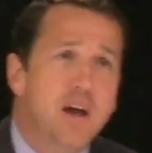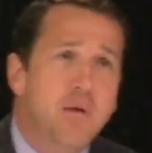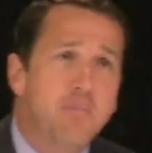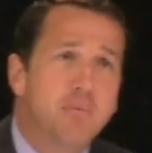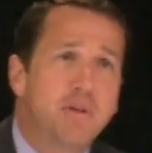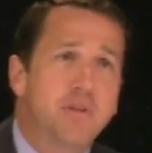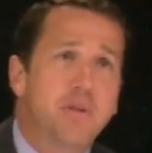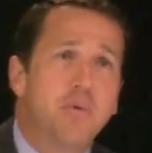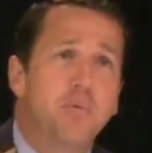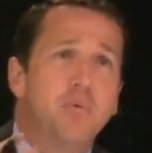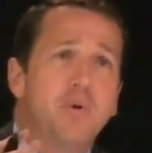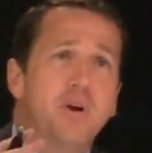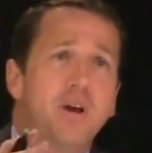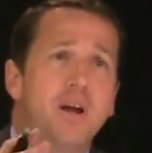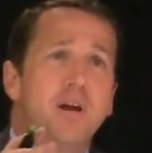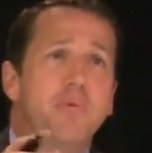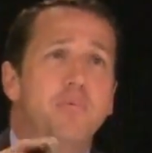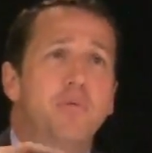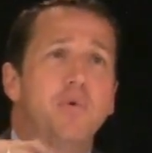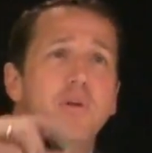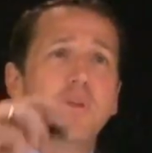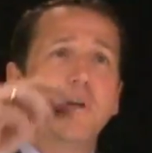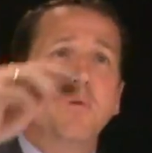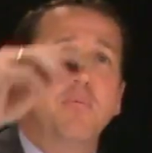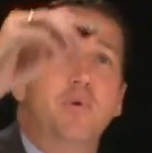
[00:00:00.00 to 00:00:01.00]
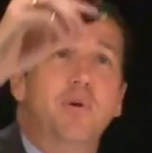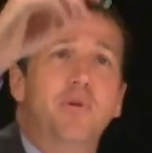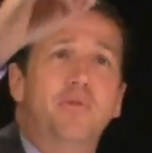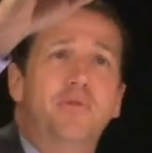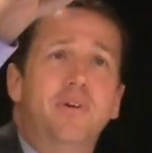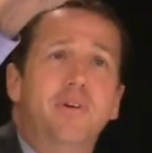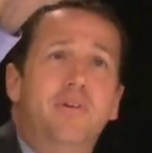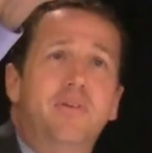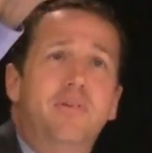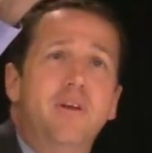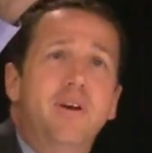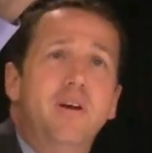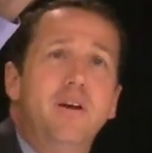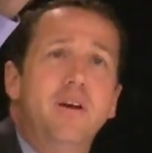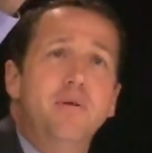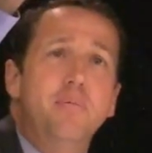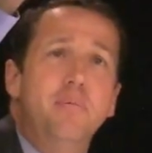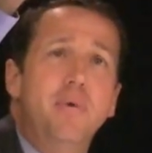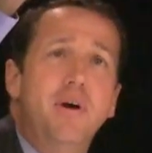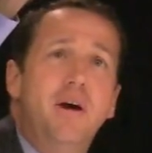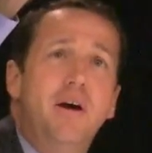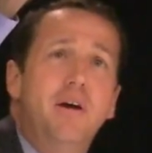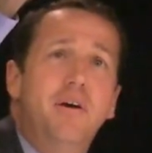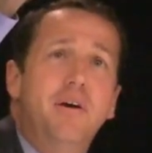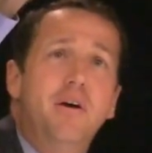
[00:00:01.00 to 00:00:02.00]
But the one I'm really most excited
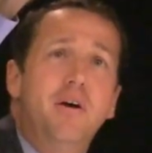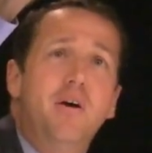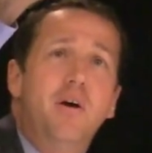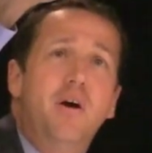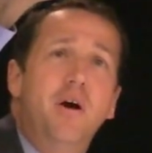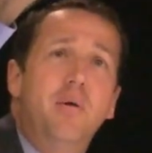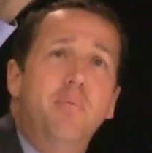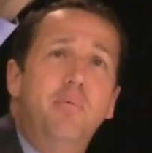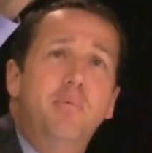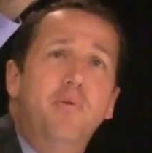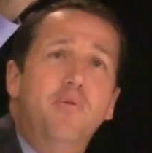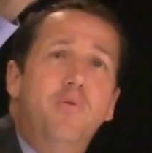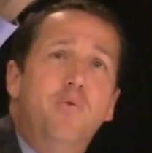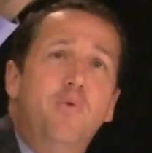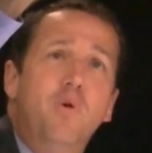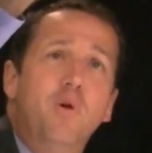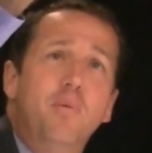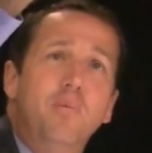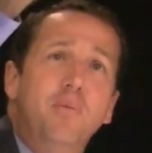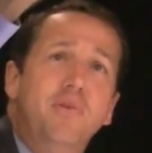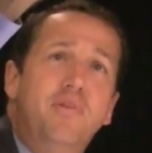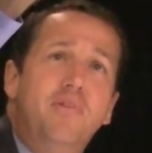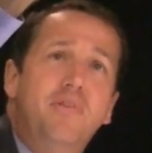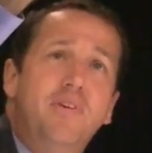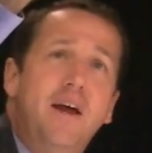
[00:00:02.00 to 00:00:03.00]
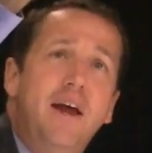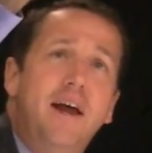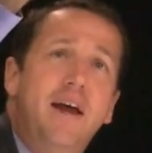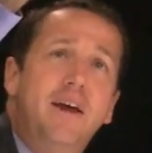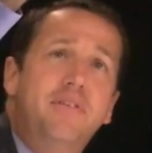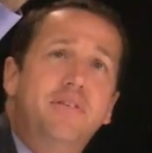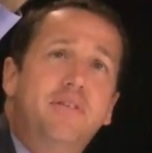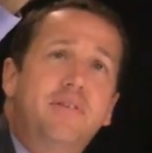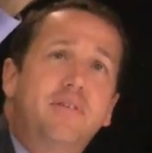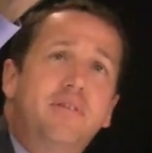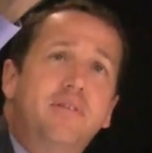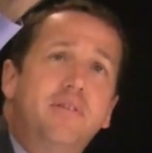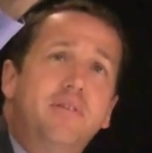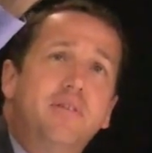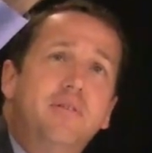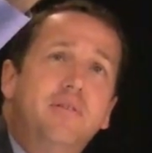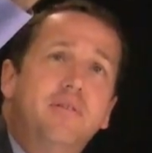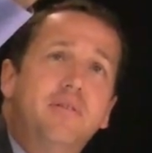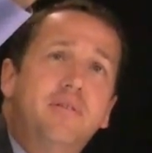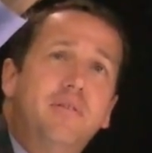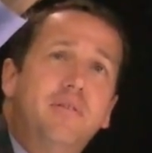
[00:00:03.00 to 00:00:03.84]
about are performance tasks.